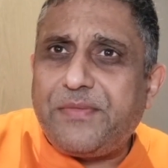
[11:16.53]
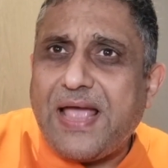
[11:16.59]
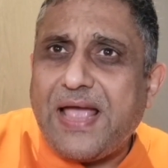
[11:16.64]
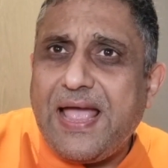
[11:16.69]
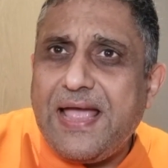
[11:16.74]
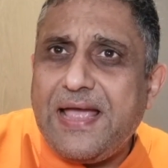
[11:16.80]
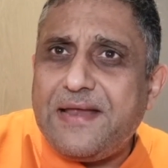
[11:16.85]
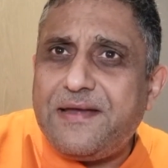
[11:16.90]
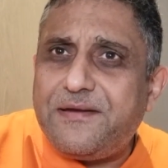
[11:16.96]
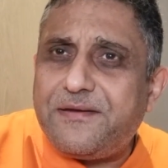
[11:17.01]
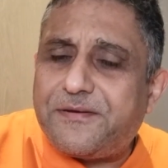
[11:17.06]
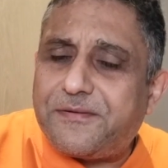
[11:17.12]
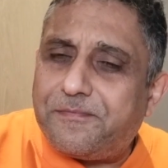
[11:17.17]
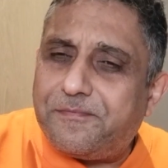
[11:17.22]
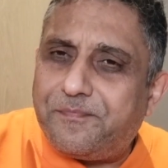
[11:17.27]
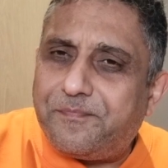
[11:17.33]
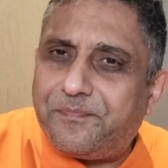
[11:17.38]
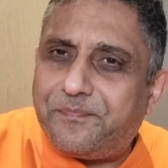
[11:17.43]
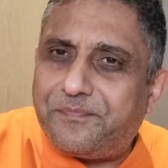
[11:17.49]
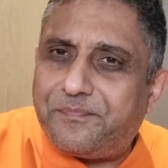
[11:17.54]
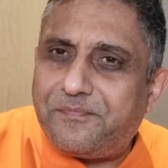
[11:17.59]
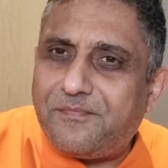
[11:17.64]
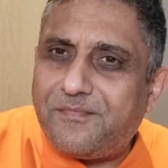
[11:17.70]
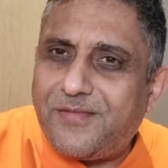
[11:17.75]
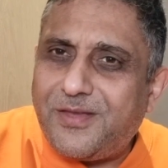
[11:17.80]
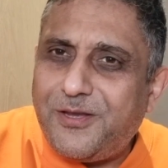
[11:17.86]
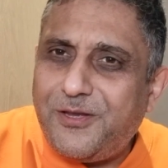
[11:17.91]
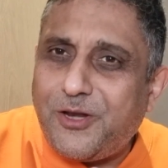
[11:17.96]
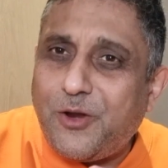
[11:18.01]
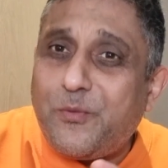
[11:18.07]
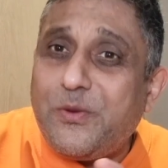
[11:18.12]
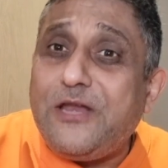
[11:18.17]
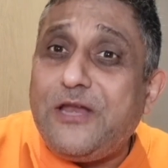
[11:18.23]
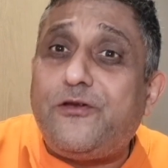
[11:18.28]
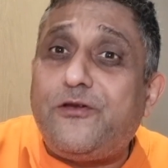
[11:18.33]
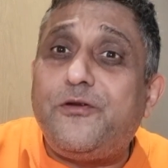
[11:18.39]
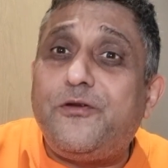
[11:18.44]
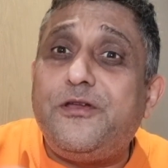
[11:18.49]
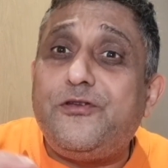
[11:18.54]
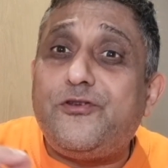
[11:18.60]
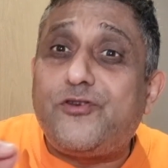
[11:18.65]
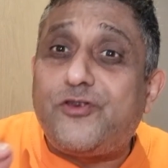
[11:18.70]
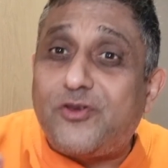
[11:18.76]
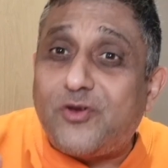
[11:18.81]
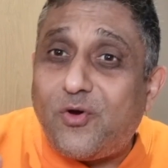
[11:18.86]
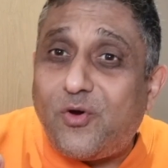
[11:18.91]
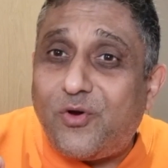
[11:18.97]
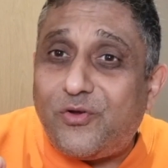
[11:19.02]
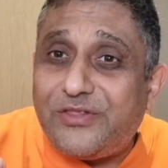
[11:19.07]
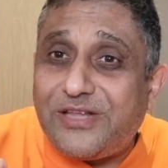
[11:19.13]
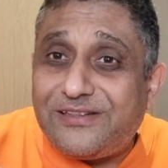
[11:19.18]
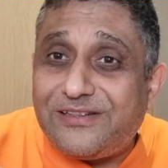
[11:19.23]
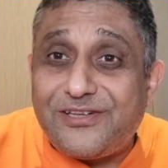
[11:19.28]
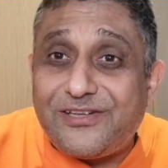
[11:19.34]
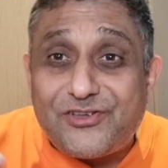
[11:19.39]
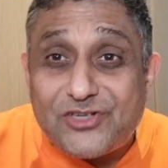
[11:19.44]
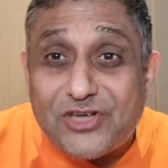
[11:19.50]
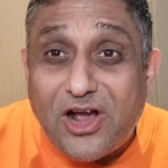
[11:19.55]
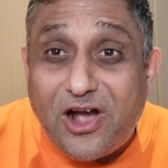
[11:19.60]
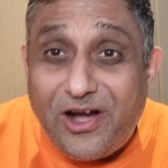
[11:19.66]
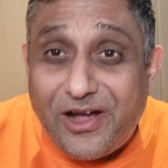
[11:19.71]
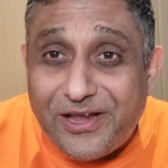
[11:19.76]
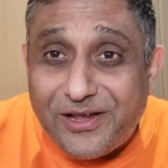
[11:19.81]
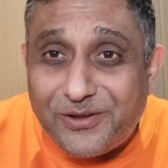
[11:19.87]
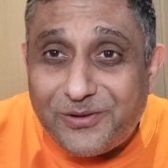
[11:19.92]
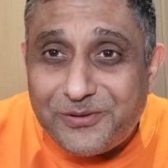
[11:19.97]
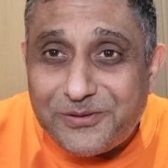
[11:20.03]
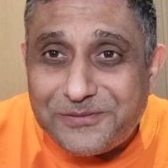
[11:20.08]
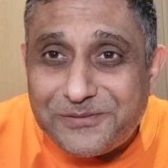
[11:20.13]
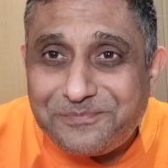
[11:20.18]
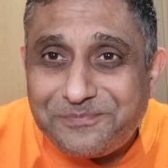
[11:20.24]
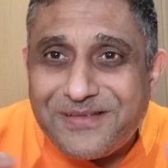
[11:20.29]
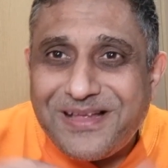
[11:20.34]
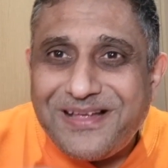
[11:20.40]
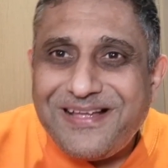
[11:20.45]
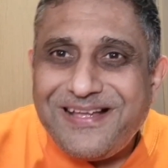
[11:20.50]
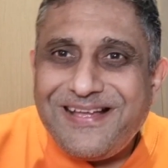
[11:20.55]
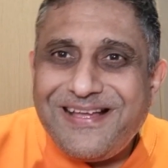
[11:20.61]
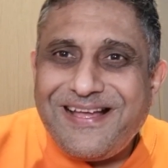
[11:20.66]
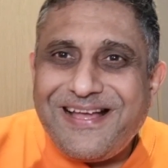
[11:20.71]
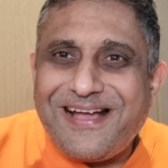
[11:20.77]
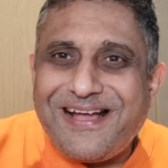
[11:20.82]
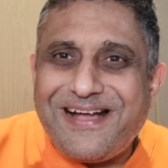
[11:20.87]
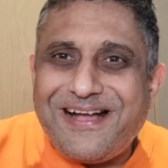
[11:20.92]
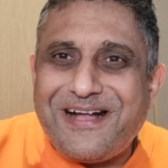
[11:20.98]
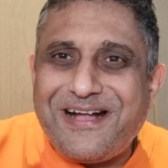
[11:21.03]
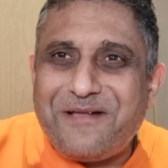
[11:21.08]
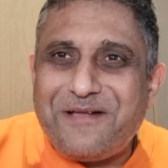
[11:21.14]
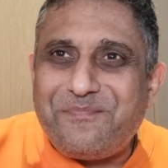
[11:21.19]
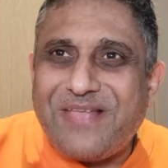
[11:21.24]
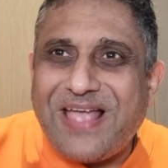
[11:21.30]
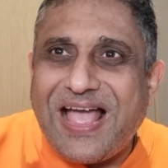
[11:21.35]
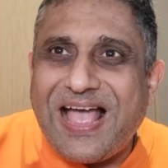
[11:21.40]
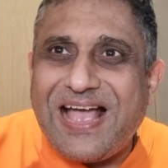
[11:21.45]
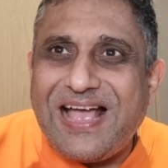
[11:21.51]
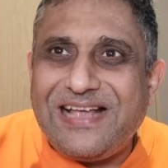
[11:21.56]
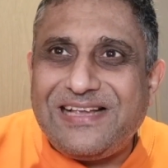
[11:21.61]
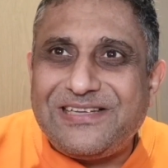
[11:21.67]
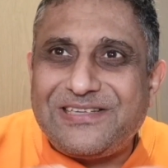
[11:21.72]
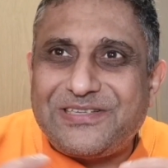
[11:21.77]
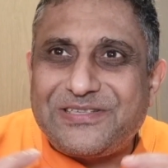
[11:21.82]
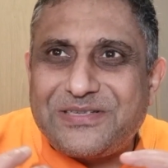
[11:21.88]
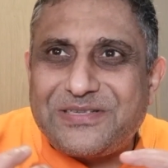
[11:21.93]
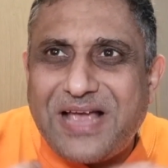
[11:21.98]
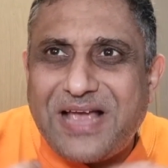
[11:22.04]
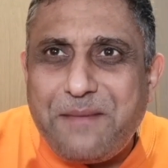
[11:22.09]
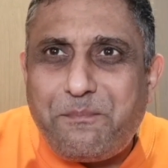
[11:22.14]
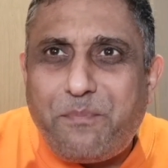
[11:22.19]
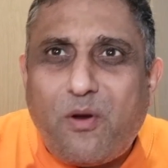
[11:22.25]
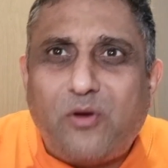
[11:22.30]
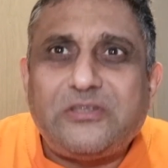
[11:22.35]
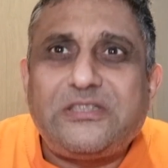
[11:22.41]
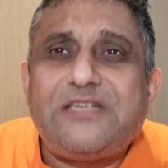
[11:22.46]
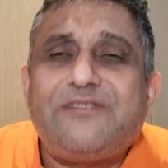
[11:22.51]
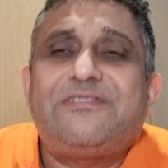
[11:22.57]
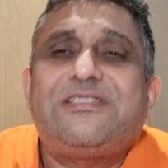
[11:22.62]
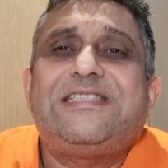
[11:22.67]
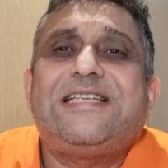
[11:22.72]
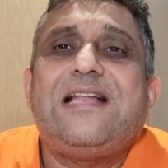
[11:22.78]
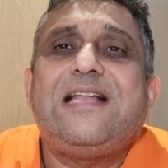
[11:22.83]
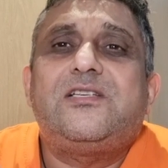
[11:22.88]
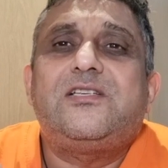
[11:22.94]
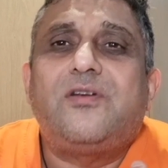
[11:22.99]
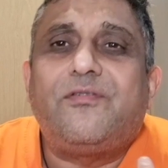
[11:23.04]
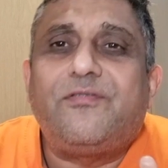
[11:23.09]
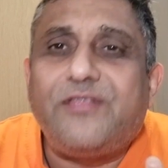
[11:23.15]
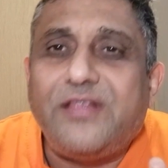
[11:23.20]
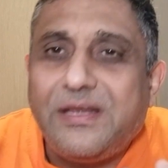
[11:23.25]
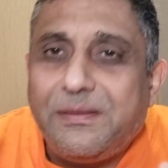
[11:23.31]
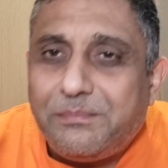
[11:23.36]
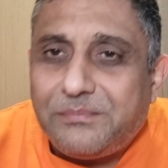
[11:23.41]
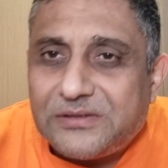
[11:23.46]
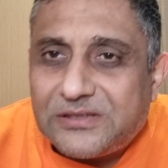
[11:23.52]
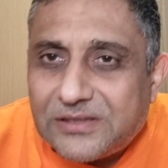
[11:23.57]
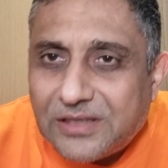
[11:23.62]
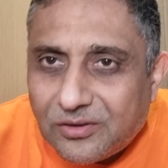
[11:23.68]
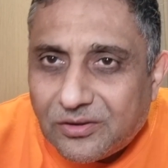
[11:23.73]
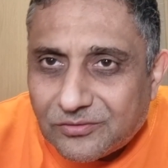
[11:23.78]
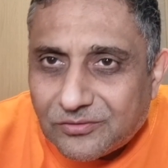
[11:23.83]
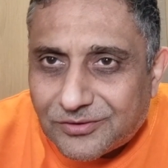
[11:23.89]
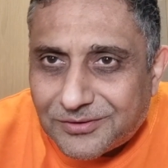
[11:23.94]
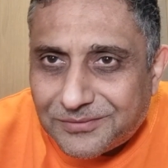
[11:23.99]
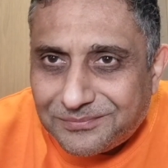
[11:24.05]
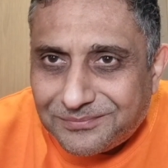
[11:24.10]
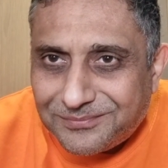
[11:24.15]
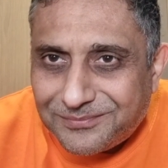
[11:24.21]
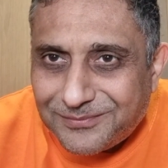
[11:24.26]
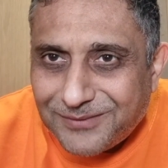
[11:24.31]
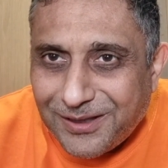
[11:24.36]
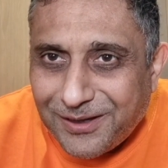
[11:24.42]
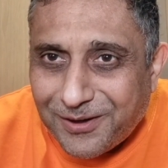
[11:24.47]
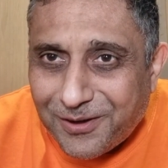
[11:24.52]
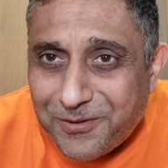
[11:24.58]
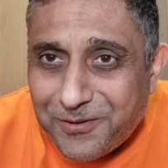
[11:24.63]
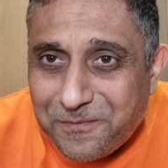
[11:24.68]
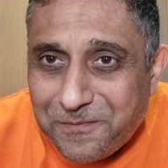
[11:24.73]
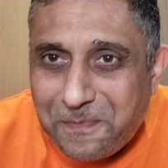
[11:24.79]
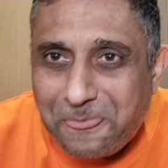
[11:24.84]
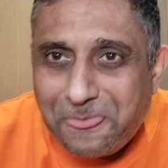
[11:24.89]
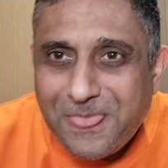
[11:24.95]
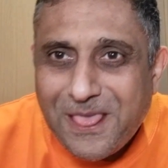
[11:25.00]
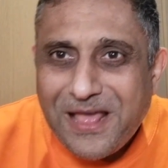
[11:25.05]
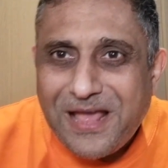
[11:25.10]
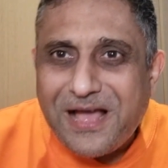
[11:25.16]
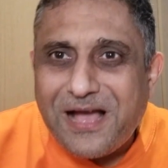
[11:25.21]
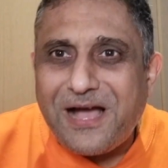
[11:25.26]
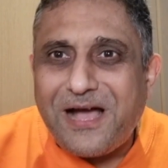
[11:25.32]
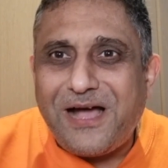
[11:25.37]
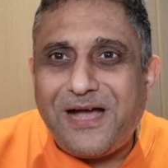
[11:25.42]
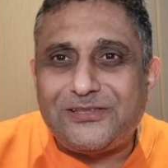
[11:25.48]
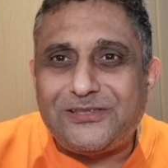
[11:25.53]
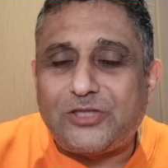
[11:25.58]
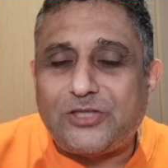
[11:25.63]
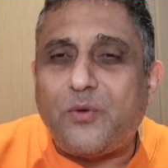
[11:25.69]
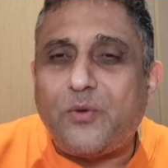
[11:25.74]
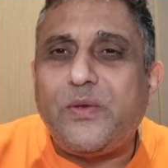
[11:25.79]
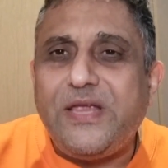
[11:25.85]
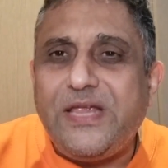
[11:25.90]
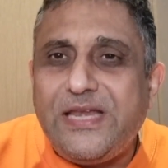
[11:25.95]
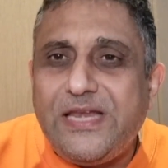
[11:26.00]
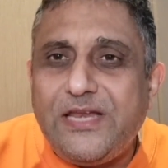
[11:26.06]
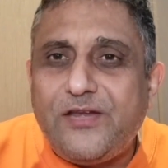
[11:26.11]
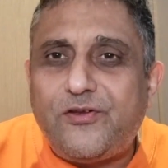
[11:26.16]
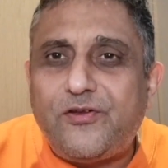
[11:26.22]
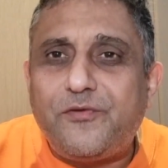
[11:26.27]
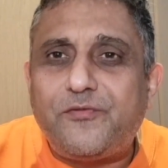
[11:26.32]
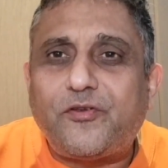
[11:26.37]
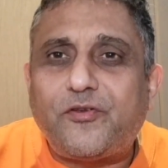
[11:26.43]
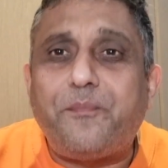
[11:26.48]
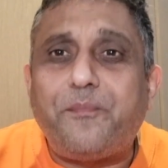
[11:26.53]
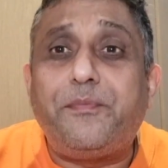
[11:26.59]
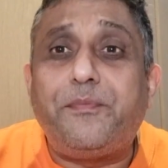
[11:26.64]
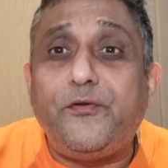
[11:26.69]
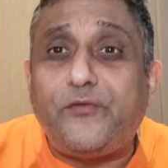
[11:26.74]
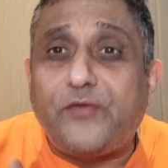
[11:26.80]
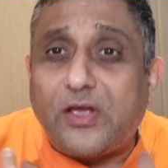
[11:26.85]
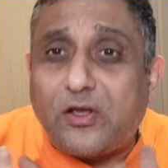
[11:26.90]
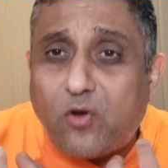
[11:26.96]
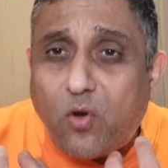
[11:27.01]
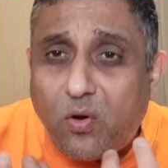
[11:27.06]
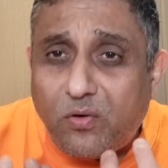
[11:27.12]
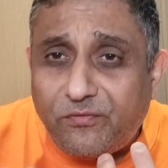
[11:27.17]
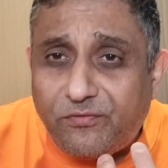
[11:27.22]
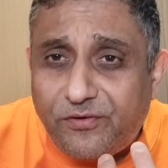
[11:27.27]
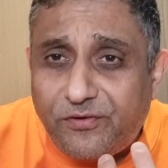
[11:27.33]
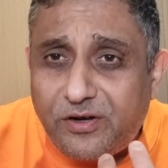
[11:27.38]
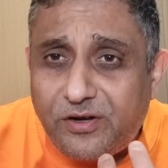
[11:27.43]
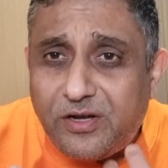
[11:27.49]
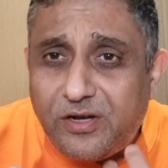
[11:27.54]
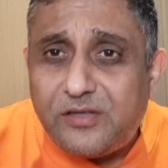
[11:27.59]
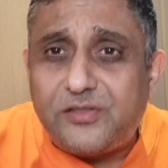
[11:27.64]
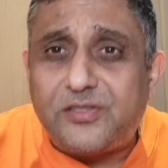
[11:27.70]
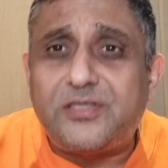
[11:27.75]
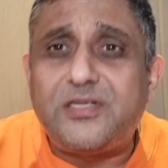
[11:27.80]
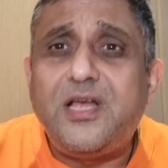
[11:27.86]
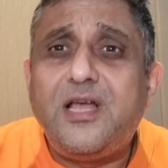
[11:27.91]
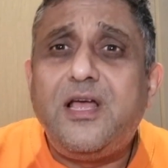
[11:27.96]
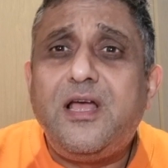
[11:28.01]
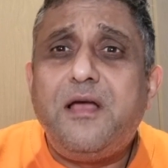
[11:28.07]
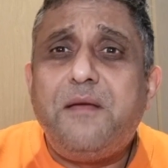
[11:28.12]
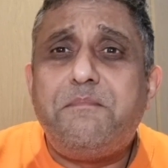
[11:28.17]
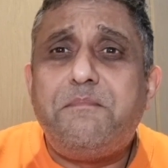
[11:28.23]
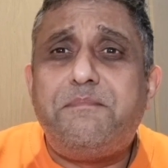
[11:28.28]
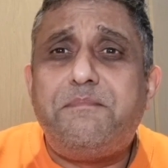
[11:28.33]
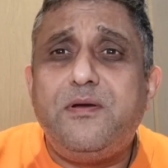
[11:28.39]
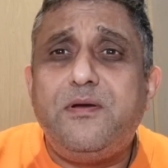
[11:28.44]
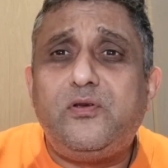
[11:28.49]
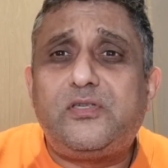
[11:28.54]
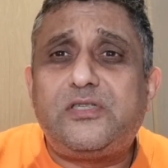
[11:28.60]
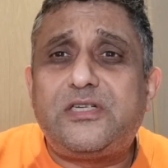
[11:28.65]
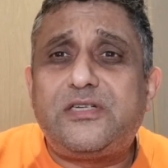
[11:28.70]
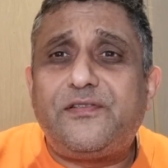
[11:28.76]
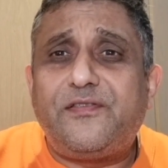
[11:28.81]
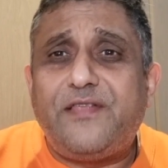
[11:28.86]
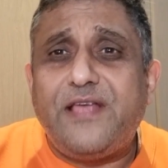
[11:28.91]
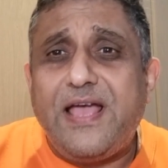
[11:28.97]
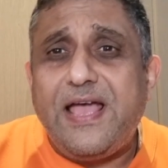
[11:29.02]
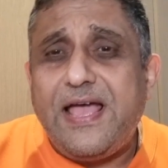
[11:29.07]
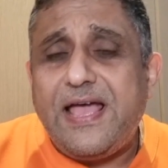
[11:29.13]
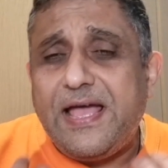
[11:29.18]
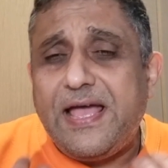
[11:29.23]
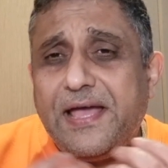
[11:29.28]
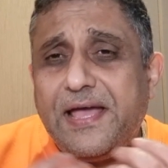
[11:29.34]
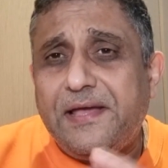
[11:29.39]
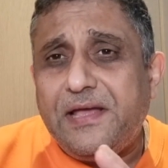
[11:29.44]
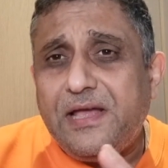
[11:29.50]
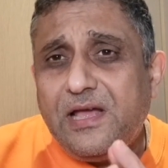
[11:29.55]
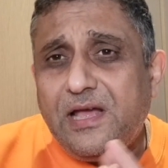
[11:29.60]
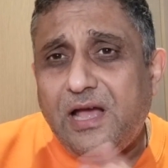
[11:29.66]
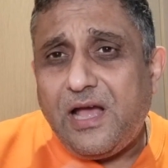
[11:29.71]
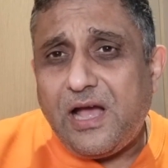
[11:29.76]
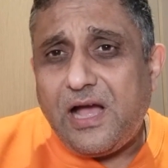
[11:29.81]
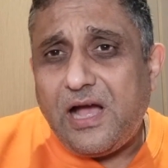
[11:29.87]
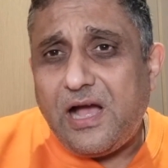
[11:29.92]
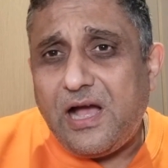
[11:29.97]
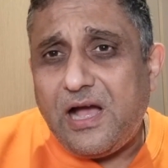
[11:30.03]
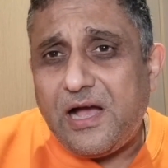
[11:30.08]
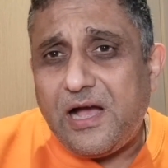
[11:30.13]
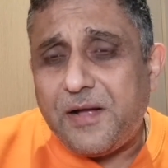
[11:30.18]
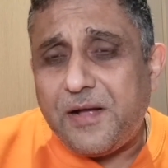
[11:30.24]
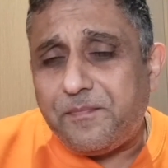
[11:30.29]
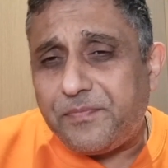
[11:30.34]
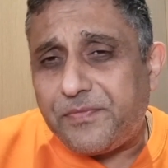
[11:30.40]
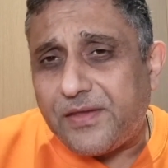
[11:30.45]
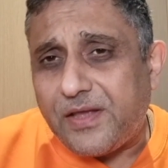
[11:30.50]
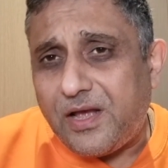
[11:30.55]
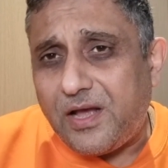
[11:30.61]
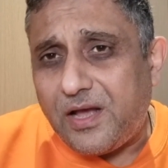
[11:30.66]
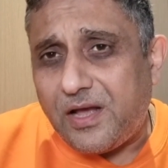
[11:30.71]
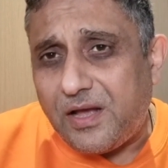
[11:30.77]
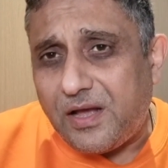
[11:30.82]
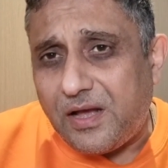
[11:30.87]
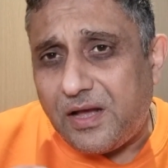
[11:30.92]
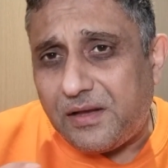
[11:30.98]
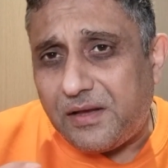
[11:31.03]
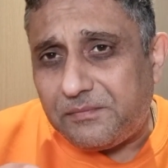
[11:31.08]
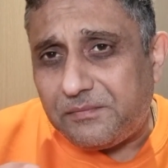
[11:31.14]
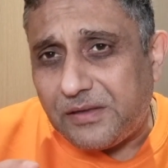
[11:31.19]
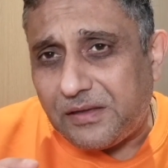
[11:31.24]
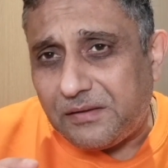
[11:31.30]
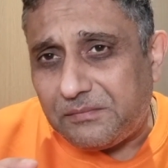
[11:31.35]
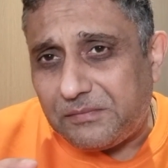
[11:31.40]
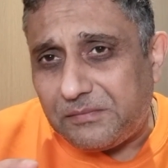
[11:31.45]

And we need to ensure that the child has a positive sense of themselves. So we need to sort of boost their confidence, boost them in a